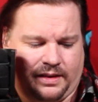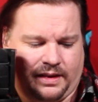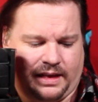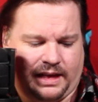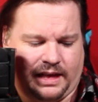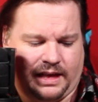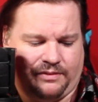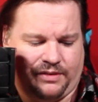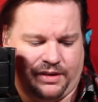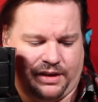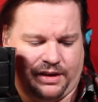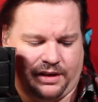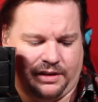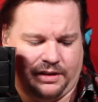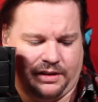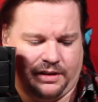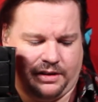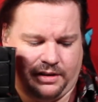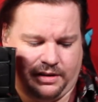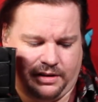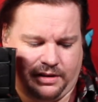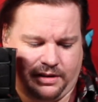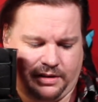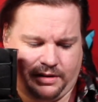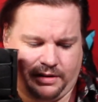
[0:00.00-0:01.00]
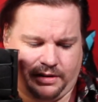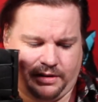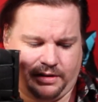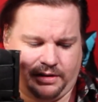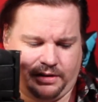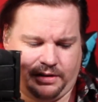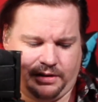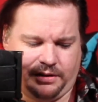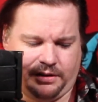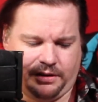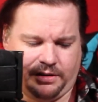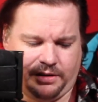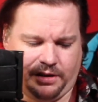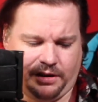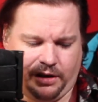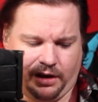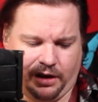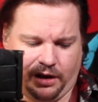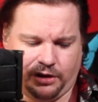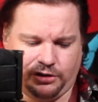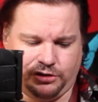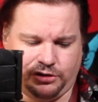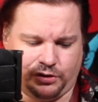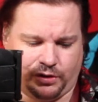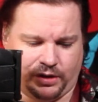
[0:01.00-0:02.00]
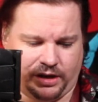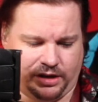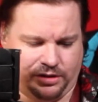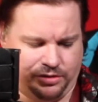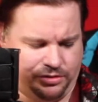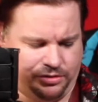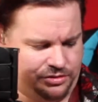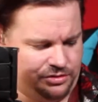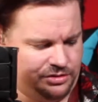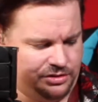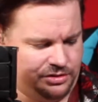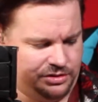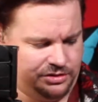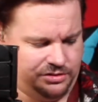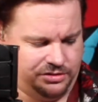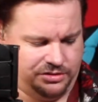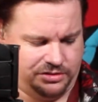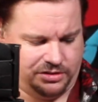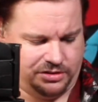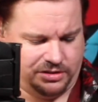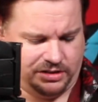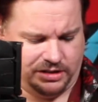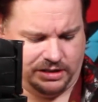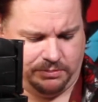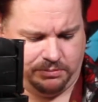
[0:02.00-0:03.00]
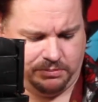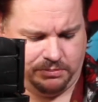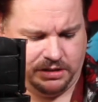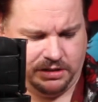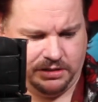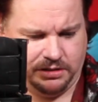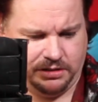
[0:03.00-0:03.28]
having a joyous time.